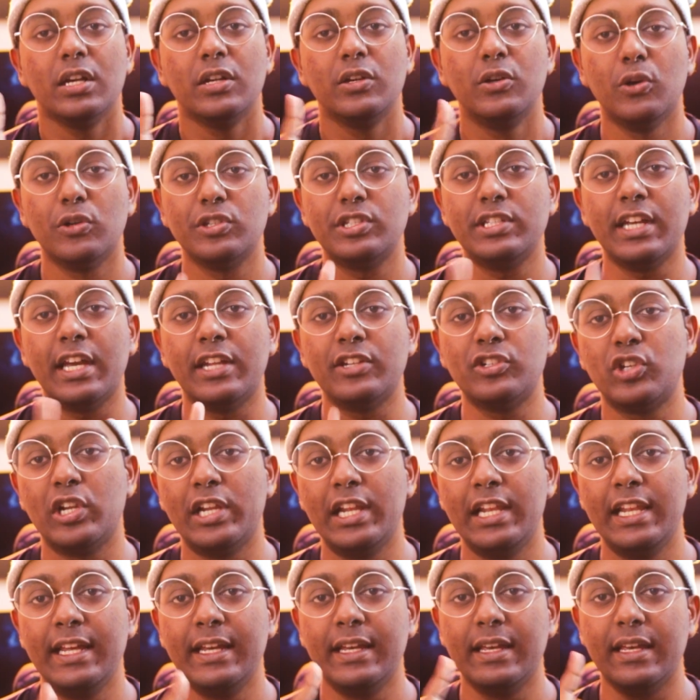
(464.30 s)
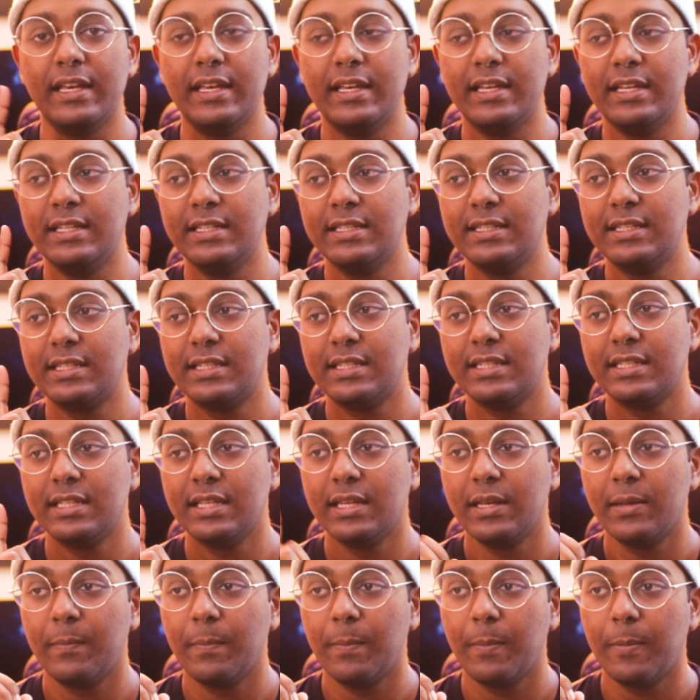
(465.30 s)
Ghosting and trailing
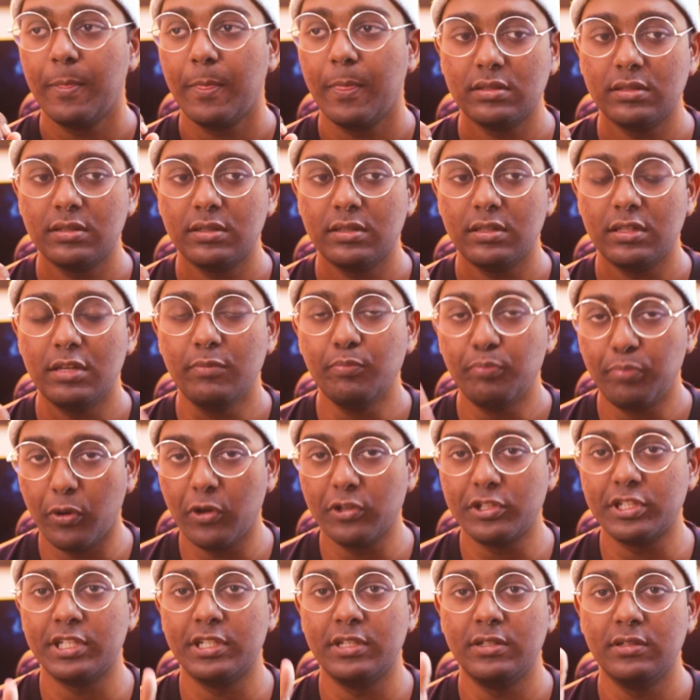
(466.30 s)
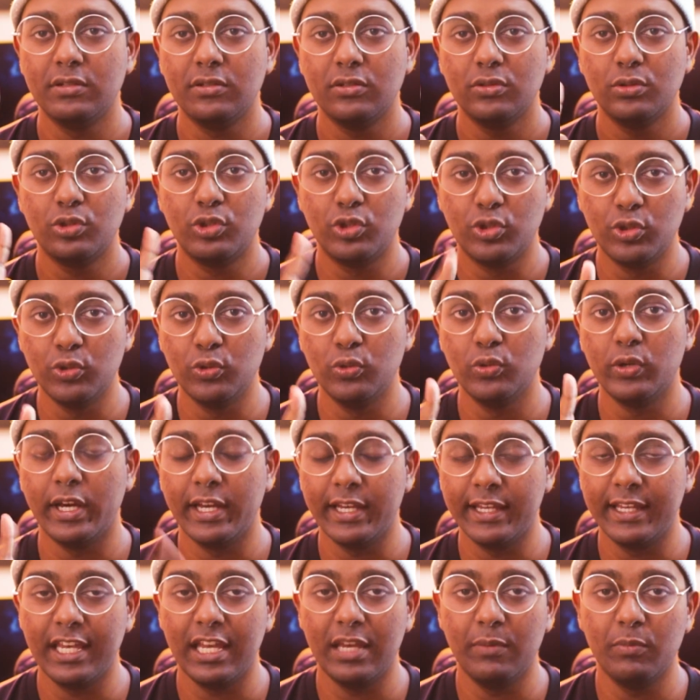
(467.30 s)
is important to
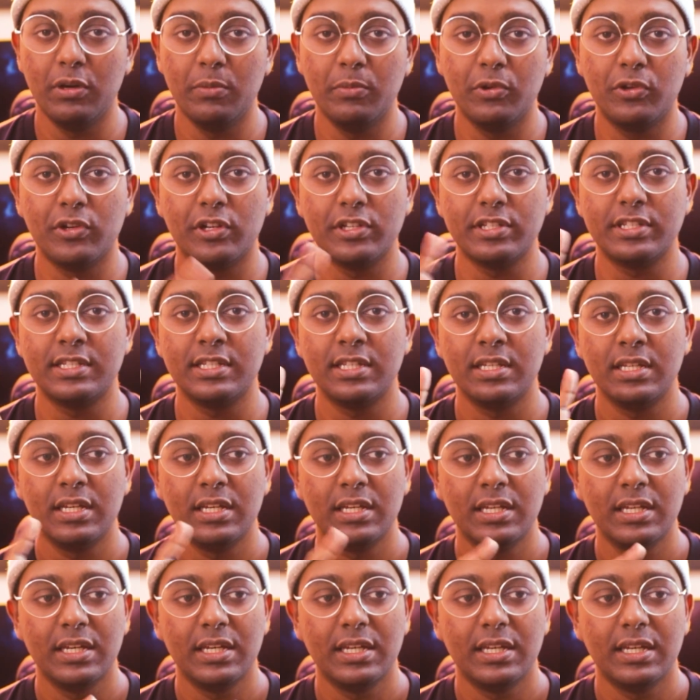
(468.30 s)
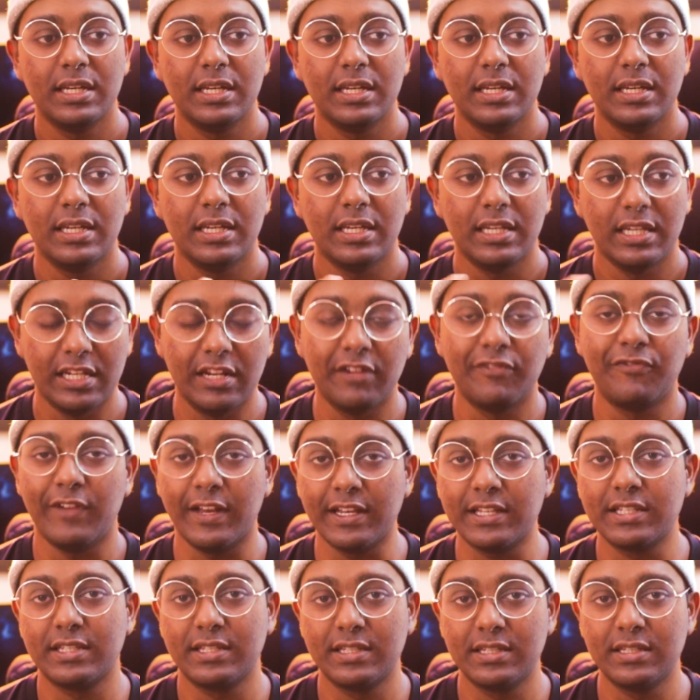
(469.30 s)
a gamer because it
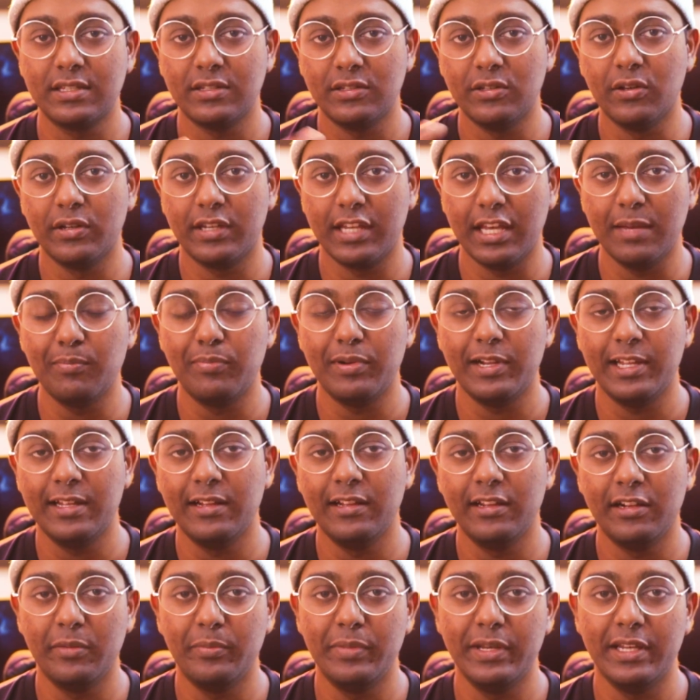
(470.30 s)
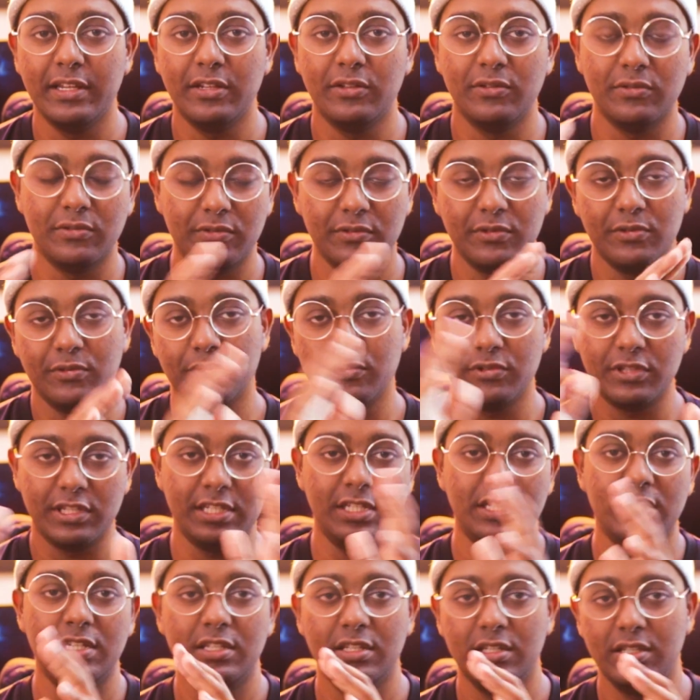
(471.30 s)
affects your gameplay a little bit. You
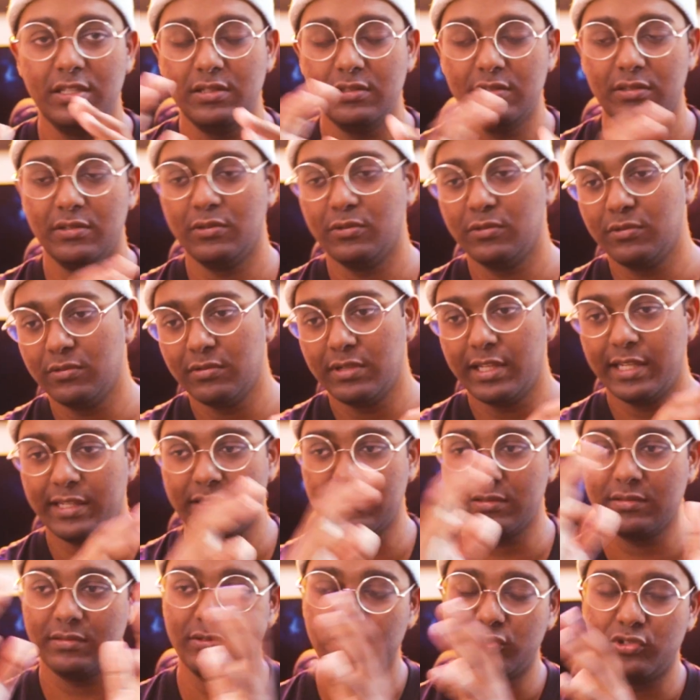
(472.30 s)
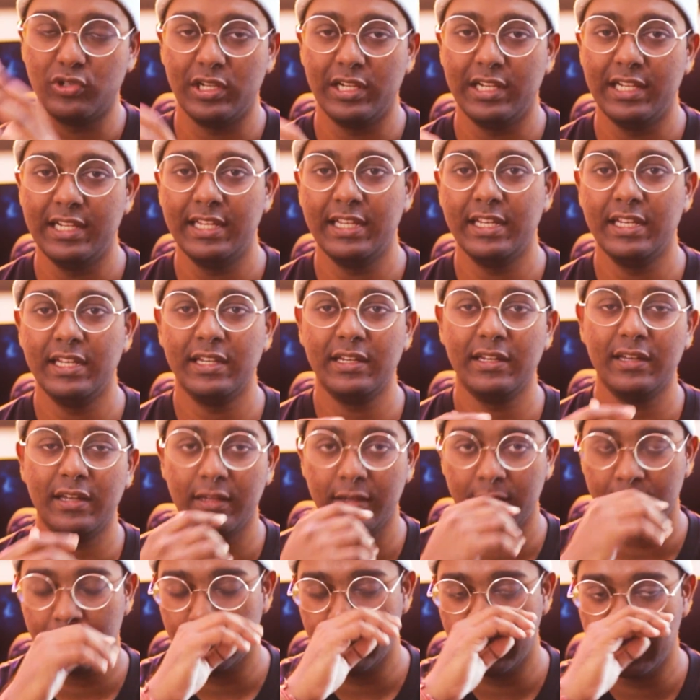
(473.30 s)
see, like trailing
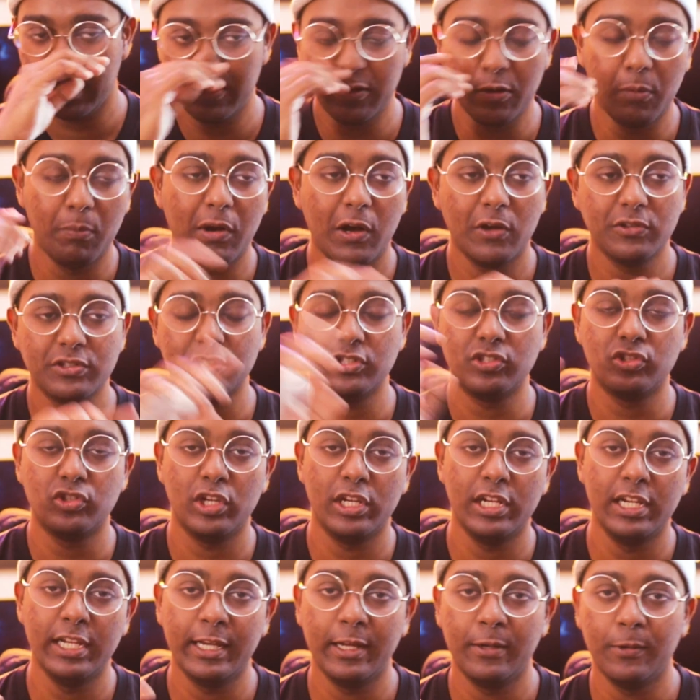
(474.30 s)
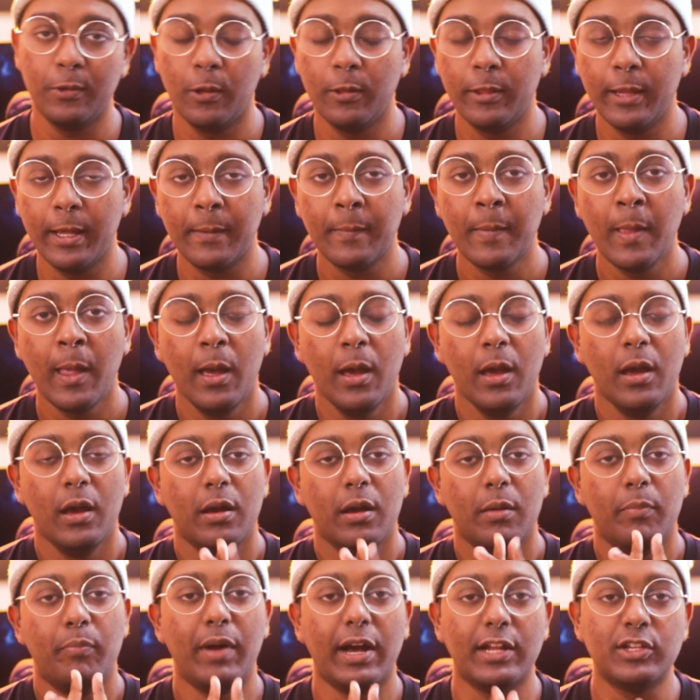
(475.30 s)
and your mouse is trailing and all that.
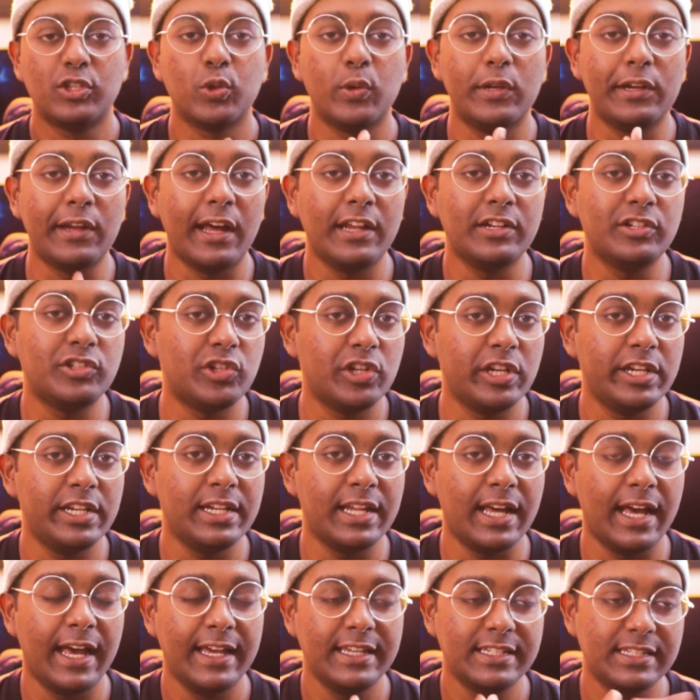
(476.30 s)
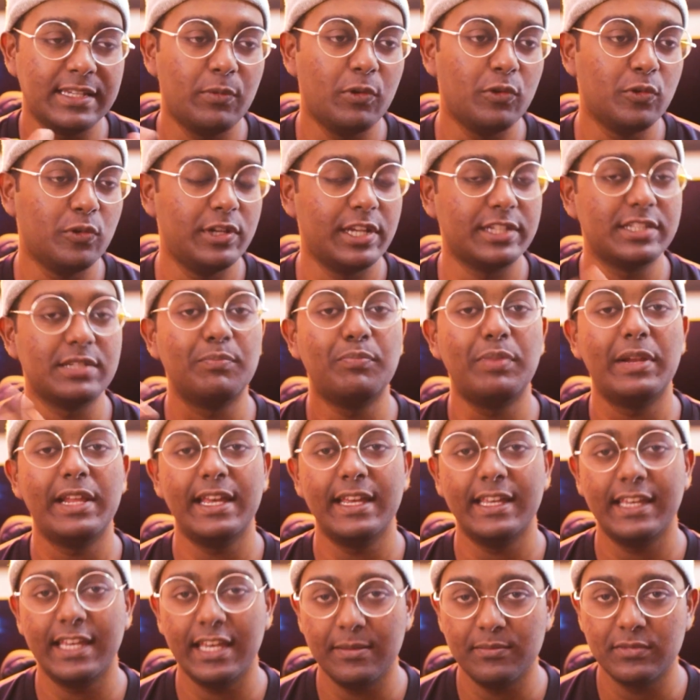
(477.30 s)
But to an untrained eye, someone who doesn't
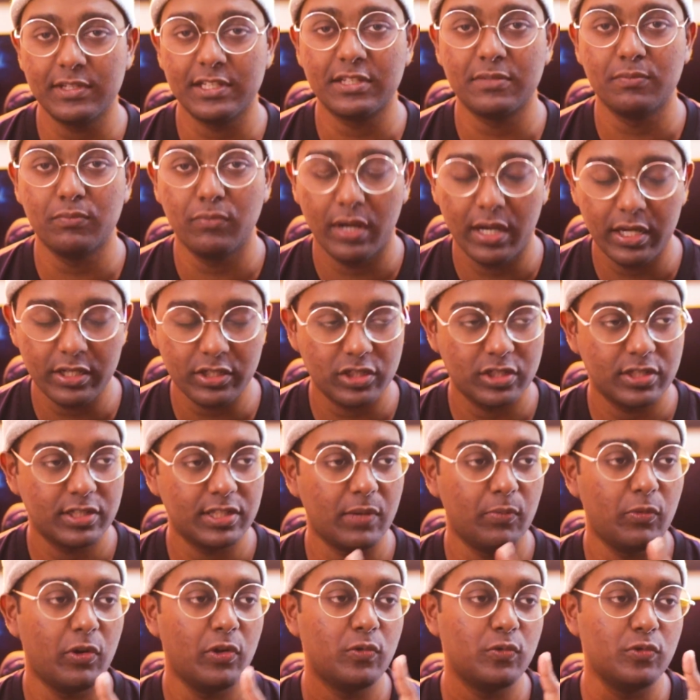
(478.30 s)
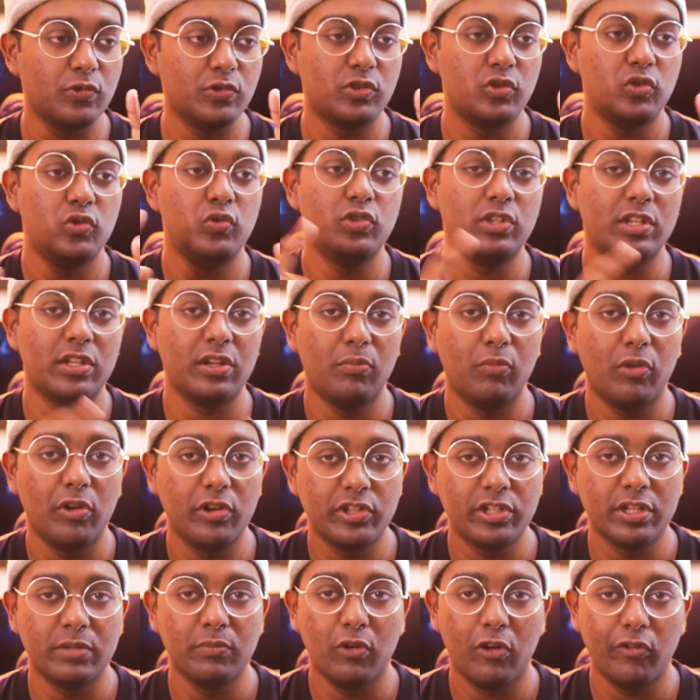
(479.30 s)
play games as much, someone who's using the
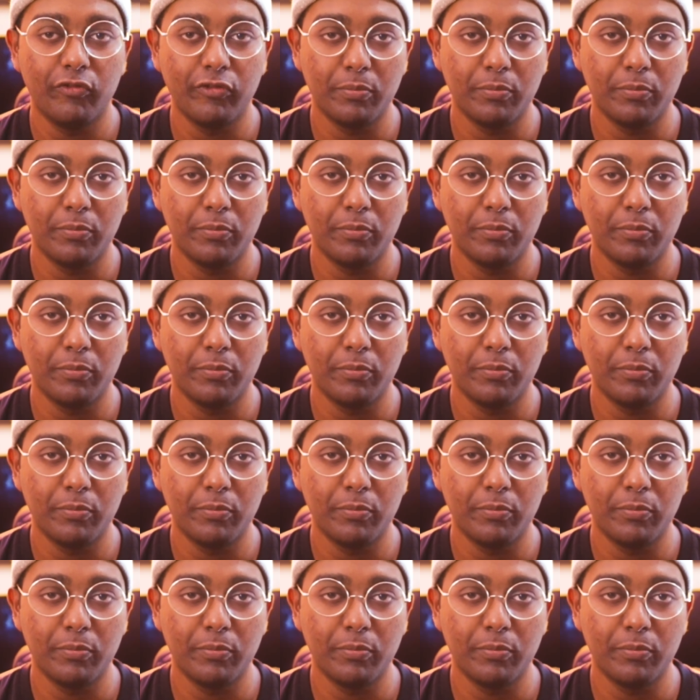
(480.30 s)
monitor more